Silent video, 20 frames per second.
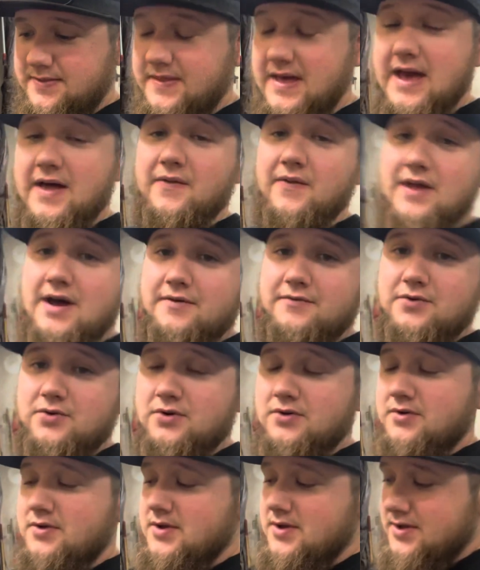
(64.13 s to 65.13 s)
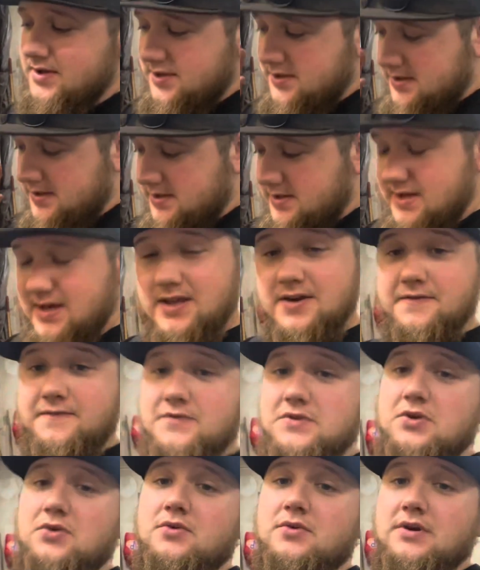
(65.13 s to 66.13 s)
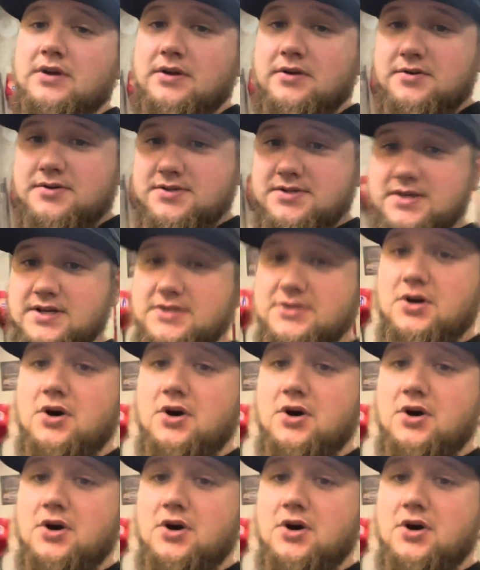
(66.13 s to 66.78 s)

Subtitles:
that level in a few years is